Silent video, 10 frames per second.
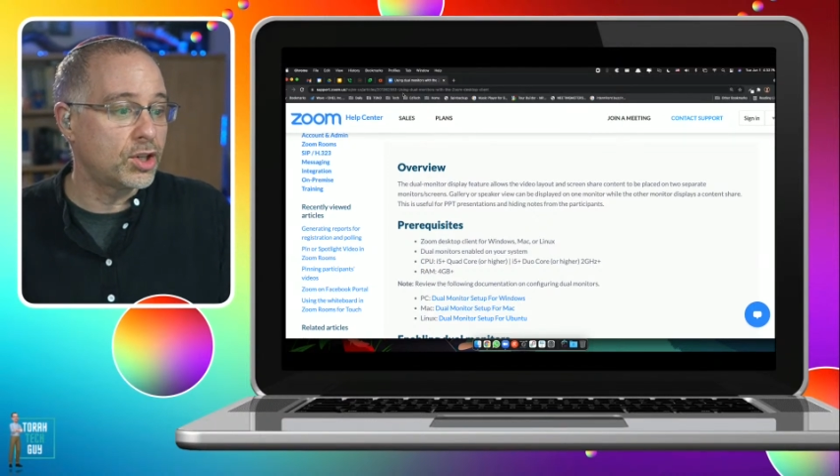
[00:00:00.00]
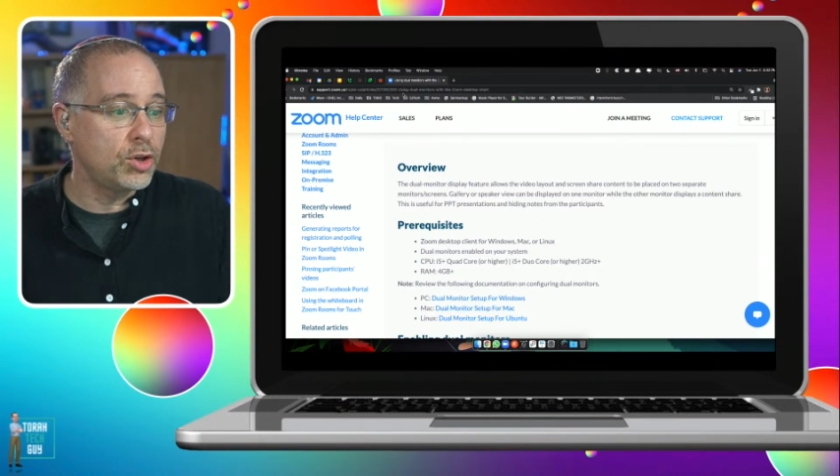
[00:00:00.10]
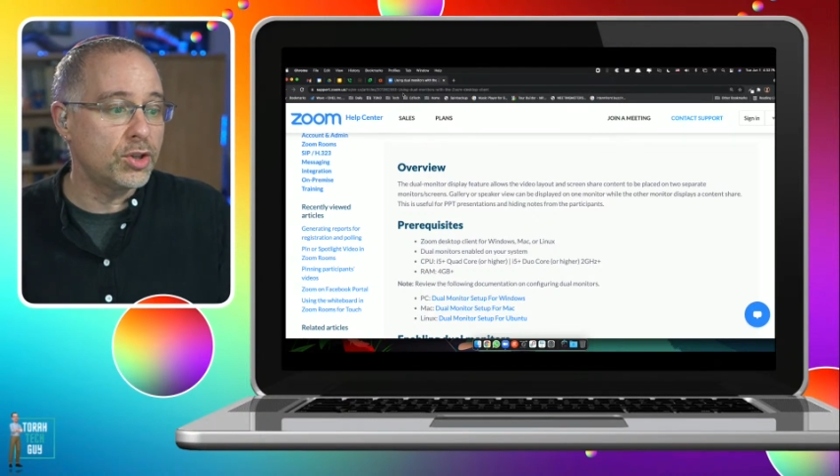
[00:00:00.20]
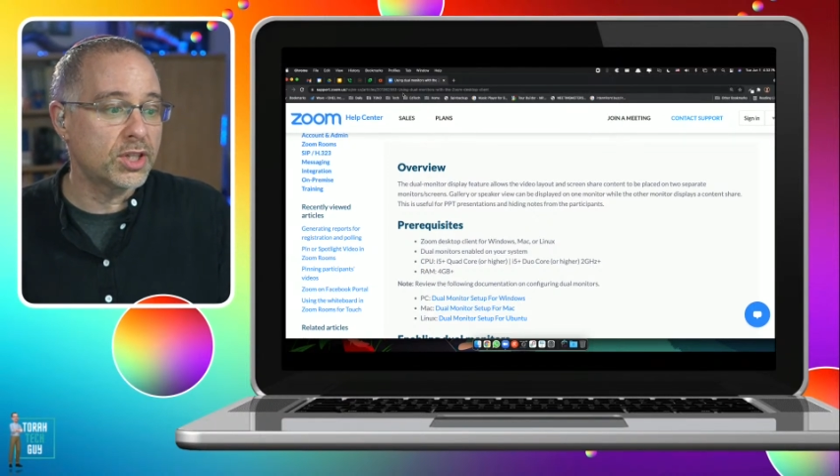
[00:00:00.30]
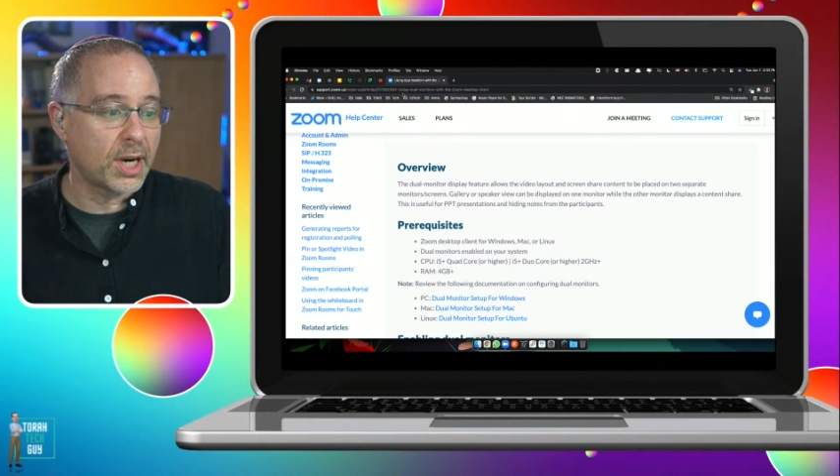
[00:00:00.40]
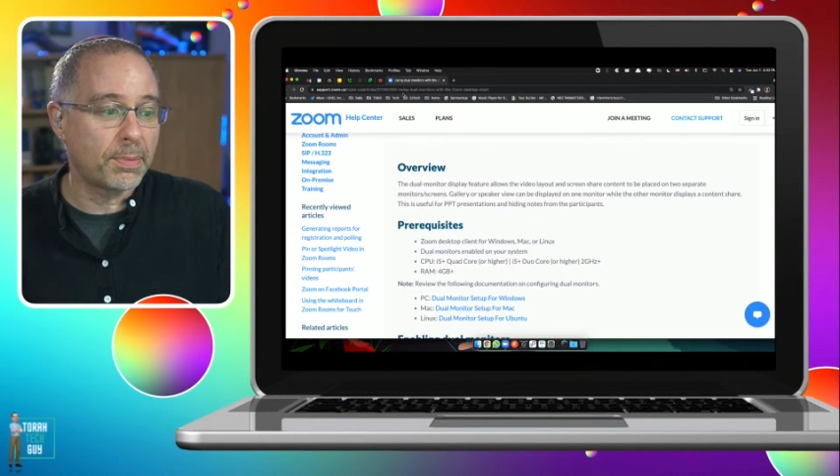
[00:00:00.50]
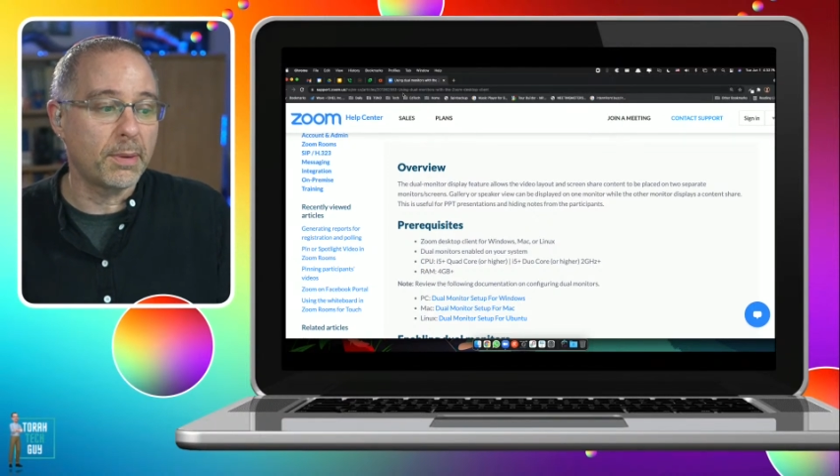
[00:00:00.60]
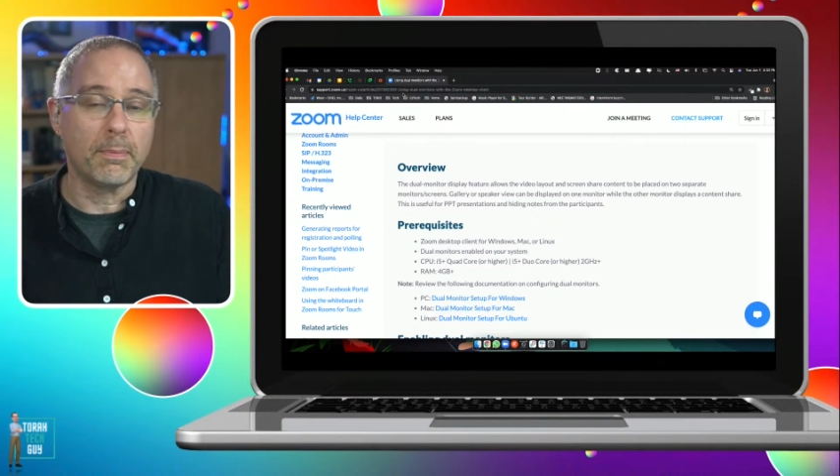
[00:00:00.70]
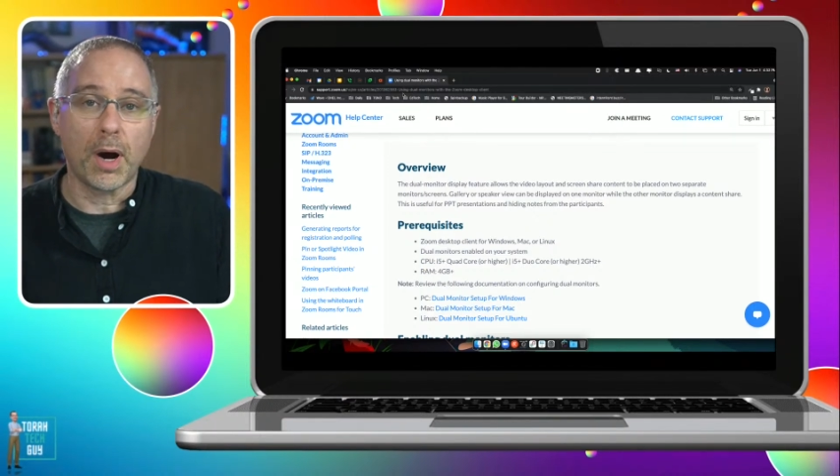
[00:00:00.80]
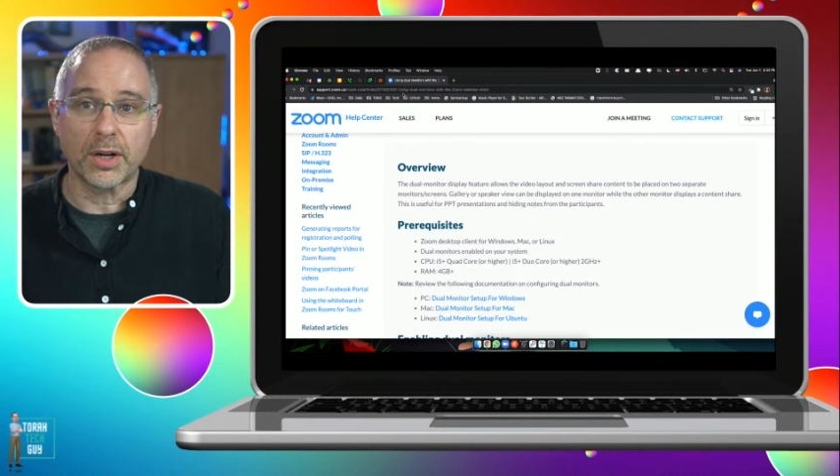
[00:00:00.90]
two separate
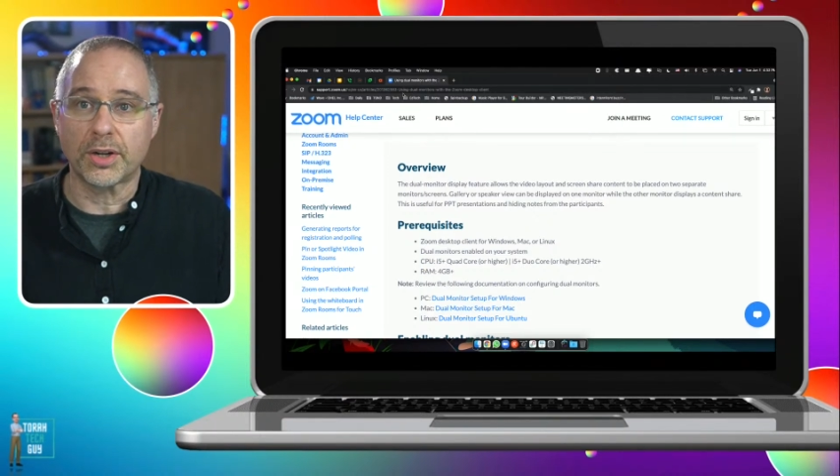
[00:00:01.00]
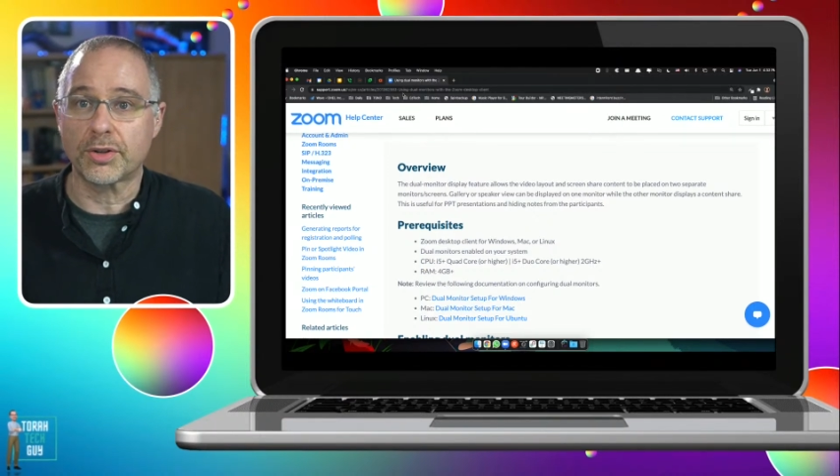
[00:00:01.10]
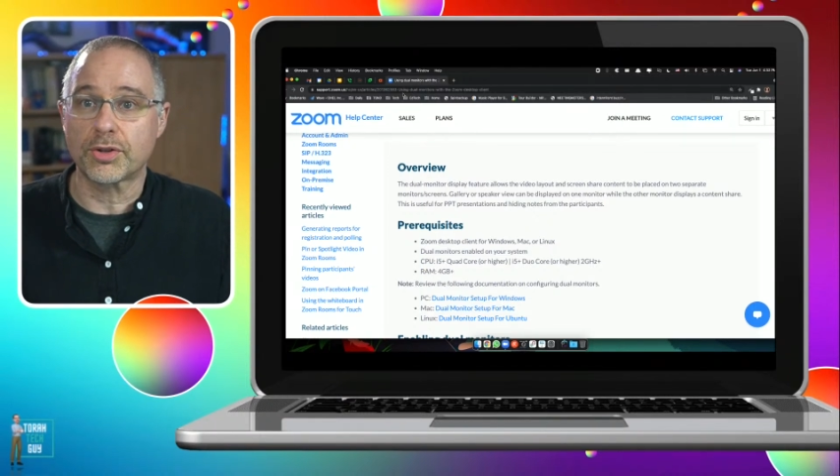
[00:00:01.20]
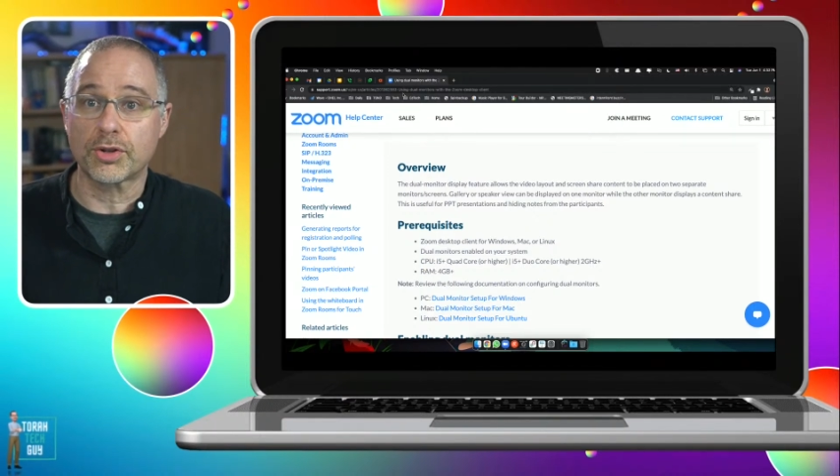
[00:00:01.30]
monitors or